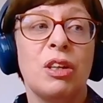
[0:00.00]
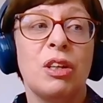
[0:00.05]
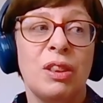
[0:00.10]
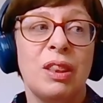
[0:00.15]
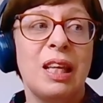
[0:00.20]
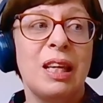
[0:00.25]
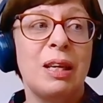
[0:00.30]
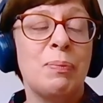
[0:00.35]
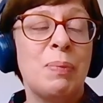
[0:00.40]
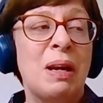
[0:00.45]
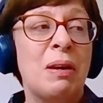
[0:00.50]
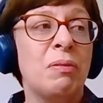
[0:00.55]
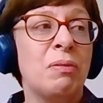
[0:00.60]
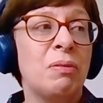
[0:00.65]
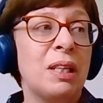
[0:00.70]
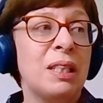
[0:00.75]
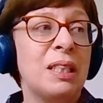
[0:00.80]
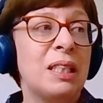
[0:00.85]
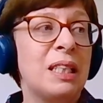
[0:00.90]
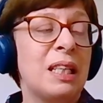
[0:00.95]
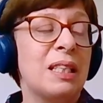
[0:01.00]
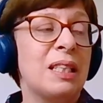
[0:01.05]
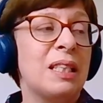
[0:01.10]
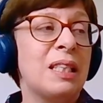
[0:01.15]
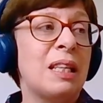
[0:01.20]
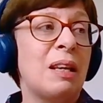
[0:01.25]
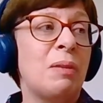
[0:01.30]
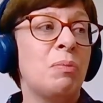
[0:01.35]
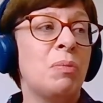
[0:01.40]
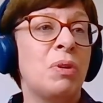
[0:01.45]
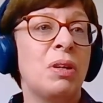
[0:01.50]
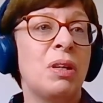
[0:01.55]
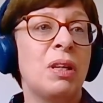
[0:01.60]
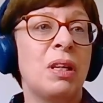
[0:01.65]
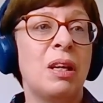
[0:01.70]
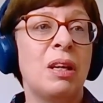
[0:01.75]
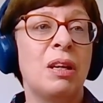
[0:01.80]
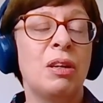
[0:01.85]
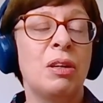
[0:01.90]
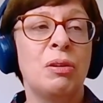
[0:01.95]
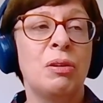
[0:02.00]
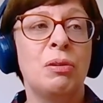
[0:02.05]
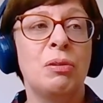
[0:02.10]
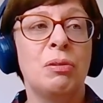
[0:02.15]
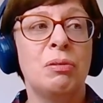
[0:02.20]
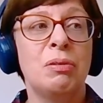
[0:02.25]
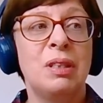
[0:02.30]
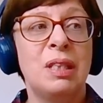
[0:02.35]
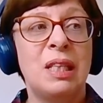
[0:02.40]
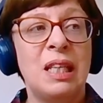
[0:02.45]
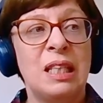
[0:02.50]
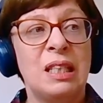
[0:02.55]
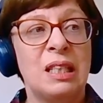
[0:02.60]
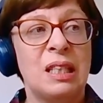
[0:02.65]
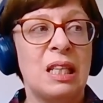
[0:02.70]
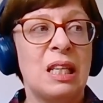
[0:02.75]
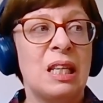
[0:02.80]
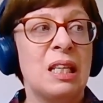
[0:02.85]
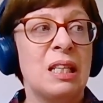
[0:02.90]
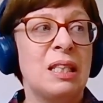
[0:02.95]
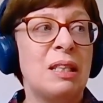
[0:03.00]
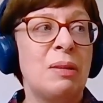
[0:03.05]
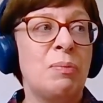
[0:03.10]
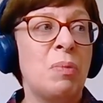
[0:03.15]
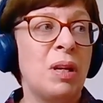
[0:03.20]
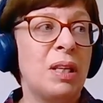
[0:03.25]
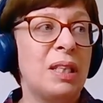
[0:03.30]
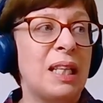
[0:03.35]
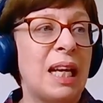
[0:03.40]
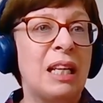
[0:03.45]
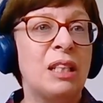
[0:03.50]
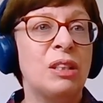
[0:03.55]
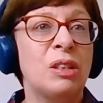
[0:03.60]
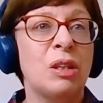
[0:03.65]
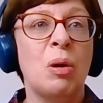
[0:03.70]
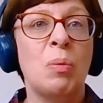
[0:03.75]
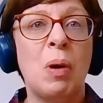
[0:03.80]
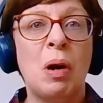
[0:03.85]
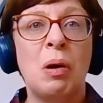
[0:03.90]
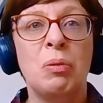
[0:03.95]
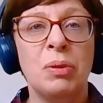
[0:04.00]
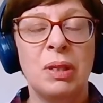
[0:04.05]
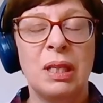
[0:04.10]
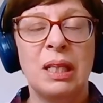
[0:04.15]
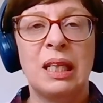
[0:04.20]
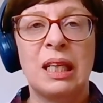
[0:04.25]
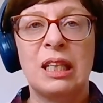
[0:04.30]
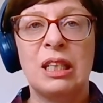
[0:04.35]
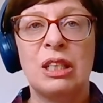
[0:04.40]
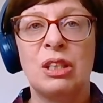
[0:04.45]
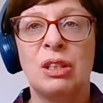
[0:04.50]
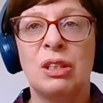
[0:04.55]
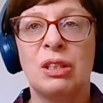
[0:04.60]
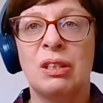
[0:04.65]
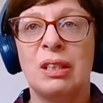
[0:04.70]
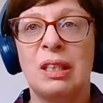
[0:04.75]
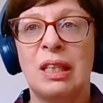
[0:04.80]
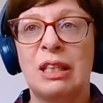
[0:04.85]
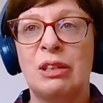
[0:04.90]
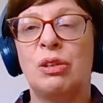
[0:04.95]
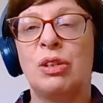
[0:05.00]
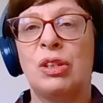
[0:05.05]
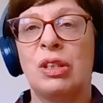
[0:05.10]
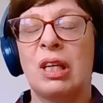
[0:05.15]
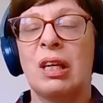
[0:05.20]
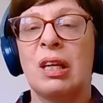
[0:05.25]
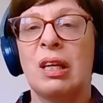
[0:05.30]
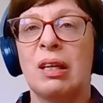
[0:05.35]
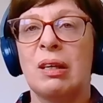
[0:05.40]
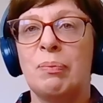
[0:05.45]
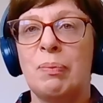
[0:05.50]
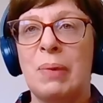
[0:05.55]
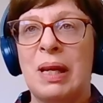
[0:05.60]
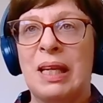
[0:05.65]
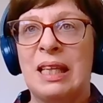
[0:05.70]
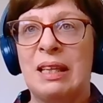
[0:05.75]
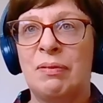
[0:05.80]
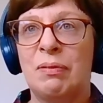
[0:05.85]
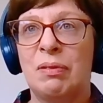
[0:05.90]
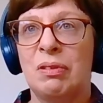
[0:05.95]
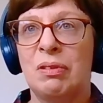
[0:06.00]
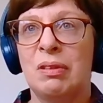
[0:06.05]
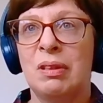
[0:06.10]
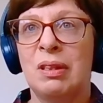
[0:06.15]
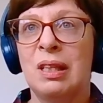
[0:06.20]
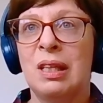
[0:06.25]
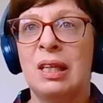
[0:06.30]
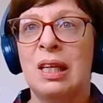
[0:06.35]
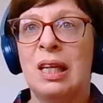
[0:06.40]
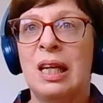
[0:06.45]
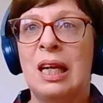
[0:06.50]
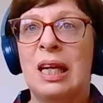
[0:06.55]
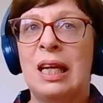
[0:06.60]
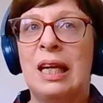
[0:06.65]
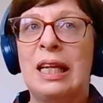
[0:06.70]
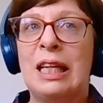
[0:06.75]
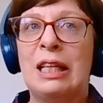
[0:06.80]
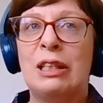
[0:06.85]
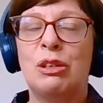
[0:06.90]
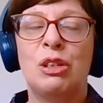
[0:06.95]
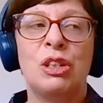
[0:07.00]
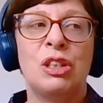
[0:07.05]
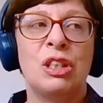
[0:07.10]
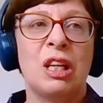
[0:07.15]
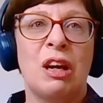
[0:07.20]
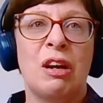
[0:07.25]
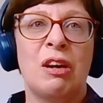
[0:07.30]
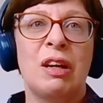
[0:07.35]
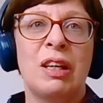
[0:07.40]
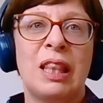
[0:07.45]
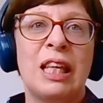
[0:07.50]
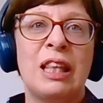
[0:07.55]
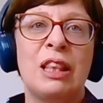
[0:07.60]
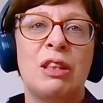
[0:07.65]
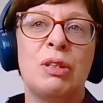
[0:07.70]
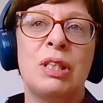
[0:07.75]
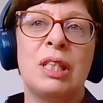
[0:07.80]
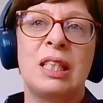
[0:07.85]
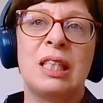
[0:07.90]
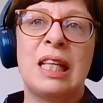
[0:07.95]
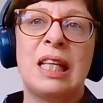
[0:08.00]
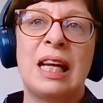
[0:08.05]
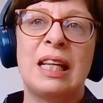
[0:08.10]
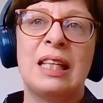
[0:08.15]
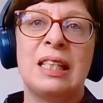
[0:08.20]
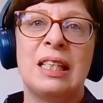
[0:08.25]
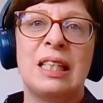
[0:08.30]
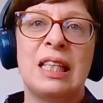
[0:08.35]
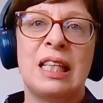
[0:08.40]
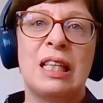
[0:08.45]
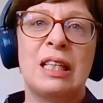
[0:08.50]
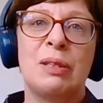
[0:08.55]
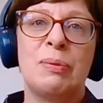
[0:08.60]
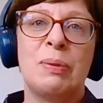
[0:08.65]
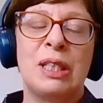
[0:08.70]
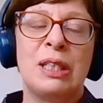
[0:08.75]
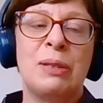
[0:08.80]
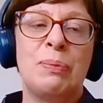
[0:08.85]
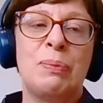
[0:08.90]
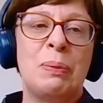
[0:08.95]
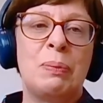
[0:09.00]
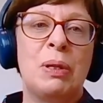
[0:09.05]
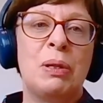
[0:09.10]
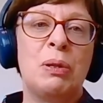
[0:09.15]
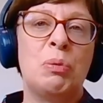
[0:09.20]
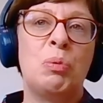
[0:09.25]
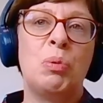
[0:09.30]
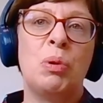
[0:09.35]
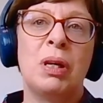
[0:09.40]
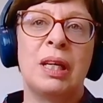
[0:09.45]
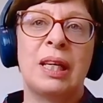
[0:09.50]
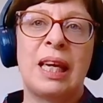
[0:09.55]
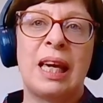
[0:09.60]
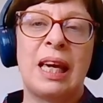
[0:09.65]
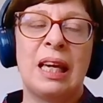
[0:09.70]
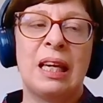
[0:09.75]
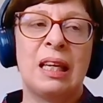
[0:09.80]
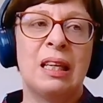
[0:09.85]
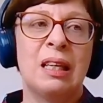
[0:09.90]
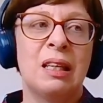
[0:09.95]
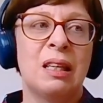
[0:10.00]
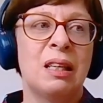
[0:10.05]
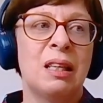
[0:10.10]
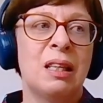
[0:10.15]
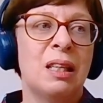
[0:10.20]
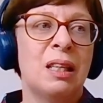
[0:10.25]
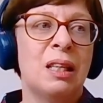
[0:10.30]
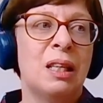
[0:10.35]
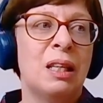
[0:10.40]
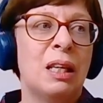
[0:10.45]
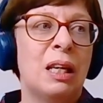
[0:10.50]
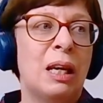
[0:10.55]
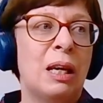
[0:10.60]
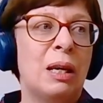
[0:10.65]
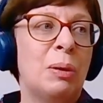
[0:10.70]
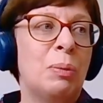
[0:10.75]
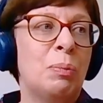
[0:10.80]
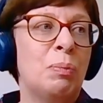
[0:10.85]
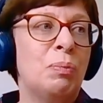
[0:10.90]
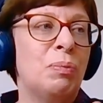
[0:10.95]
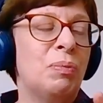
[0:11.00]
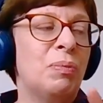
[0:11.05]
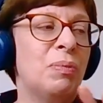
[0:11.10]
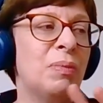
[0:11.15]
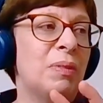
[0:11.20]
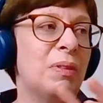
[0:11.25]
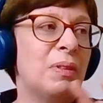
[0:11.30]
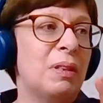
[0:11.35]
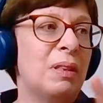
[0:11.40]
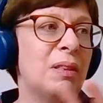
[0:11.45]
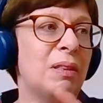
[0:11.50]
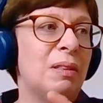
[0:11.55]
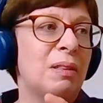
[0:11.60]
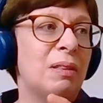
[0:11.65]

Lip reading: The good thing about writing as someone who teaches in my day job old English literature, medieval literature, I think there is a tendency, especially people who are working 18th,